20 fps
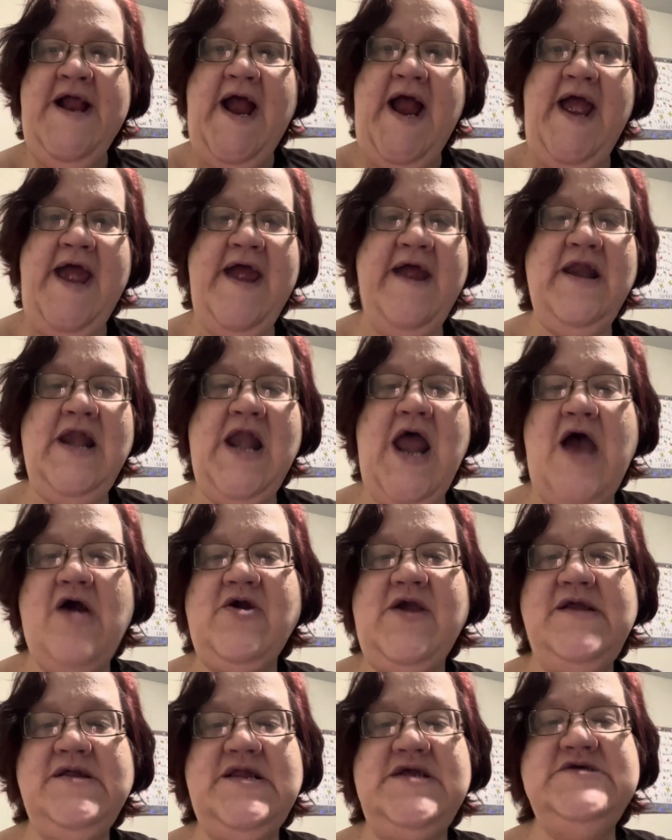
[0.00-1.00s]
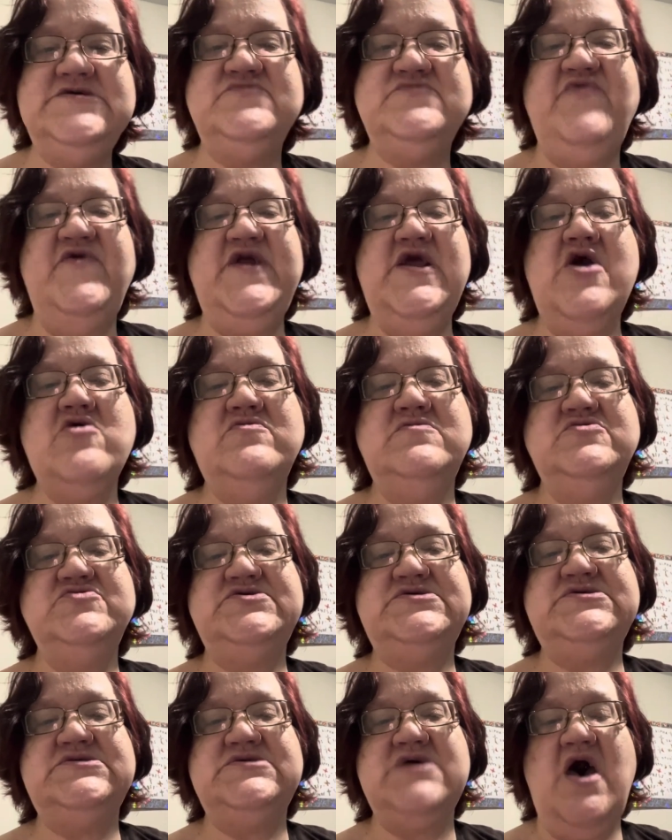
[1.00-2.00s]
And I'll get these
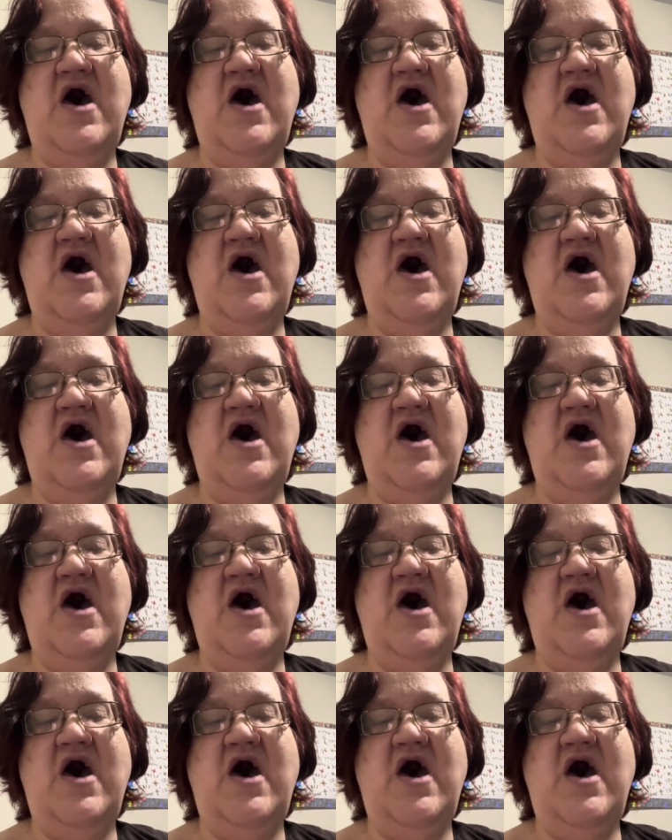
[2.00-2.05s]
videos,